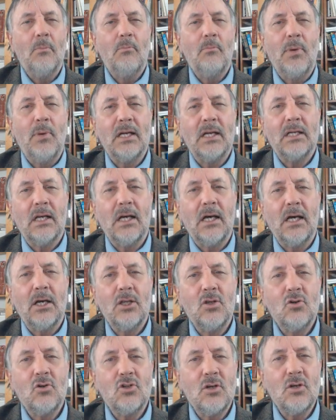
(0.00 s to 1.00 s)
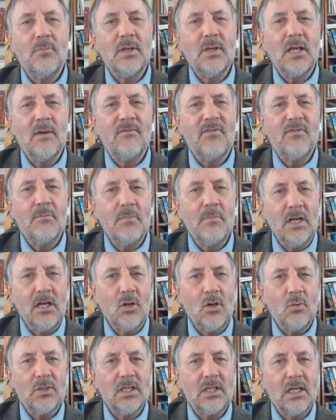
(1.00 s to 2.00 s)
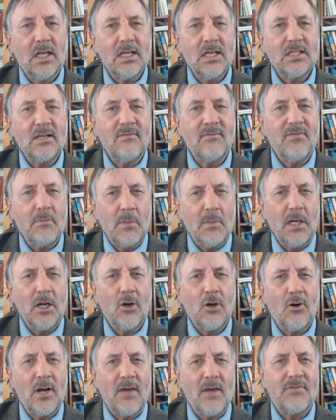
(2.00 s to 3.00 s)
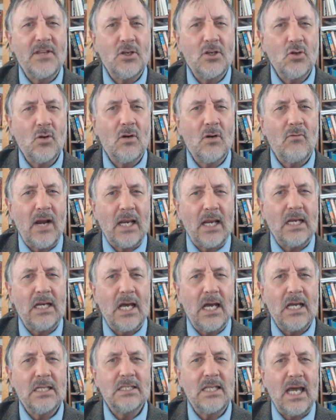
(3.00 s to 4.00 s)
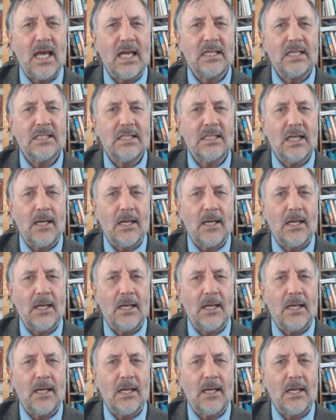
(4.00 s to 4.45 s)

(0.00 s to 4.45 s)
but you should become familiar with the list, and familiar enough that you can recognize that,